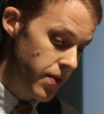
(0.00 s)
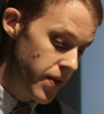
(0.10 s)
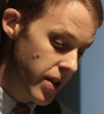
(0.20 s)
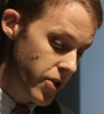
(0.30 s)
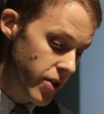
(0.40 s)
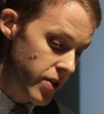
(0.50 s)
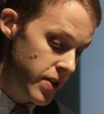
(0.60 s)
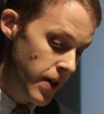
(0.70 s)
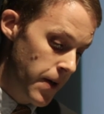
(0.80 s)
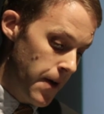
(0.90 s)

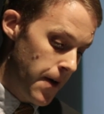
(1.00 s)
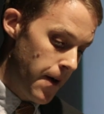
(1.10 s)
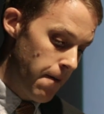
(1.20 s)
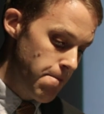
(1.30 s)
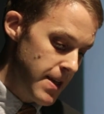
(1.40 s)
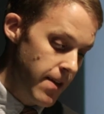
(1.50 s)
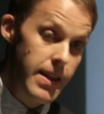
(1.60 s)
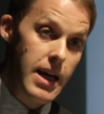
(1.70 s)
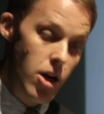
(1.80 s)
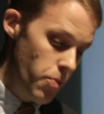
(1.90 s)
features in
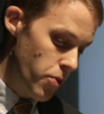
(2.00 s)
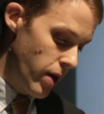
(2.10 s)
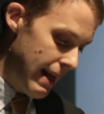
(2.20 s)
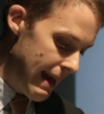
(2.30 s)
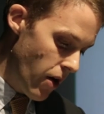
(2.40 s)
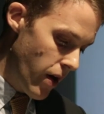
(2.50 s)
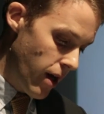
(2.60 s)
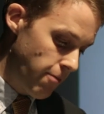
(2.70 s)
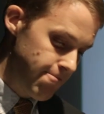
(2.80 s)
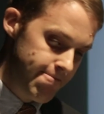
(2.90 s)
the airport area.